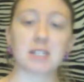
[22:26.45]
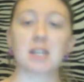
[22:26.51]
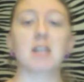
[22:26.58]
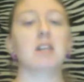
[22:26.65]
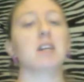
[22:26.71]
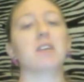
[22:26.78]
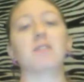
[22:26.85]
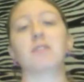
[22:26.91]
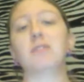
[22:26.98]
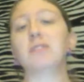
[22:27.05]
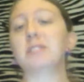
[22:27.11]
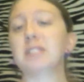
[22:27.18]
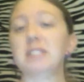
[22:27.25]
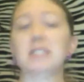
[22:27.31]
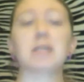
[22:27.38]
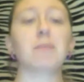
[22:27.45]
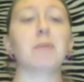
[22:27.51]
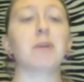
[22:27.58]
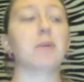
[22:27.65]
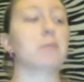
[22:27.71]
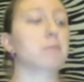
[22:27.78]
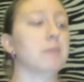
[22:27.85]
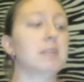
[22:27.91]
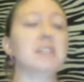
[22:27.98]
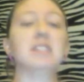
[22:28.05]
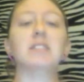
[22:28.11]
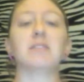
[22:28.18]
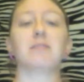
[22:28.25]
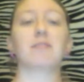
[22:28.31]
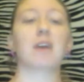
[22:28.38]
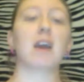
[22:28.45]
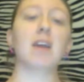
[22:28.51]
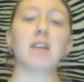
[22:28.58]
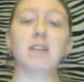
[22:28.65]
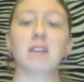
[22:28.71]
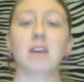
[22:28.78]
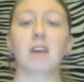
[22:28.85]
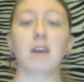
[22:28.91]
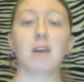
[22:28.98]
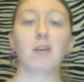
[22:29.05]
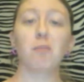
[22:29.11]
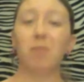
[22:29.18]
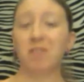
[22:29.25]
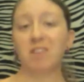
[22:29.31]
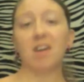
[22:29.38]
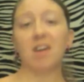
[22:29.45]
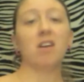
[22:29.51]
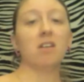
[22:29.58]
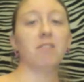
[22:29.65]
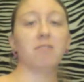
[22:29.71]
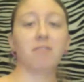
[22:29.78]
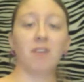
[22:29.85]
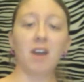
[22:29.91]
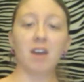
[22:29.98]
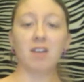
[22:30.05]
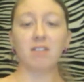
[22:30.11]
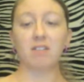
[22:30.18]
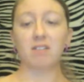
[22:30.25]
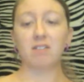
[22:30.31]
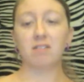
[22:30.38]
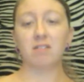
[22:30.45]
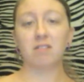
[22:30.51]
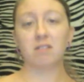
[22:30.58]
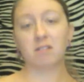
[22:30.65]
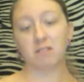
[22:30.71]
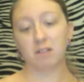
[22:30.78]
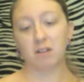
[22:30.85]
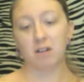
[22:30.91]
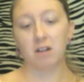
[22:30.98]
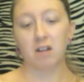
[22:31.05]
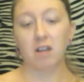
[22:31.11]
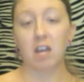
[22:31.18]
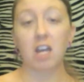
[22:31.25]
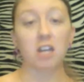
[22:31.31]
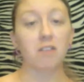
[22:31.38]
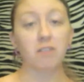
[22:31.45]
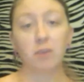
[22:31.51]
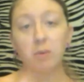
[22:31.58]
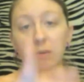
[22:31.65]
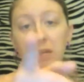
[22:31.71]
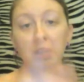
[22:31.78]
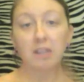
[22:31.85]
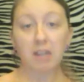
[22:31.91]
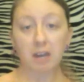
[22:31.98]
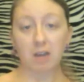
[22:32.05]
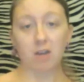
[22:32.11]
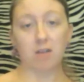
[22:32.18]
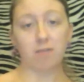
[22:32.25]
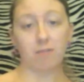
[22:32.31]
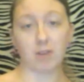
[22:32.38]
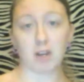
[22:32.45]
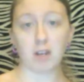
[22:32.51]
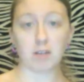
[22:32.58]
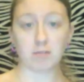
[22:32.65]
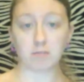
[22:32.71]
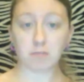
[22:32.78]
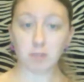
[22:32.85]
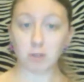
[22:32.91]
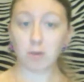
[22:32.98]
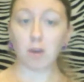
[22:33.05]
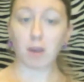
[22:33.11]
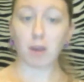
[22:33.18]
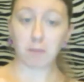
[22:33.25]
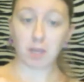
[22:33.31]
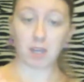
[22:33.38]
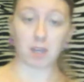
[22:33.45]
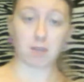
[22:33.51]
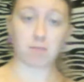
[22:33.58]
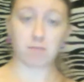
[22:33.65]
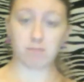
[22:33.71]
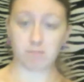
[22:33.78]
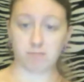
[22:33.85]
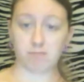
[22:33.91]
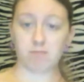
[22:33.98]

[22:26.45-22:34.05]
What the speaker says: is. If you see somebody who needs a friend, be that good friend. And if you need that good friend, you got me.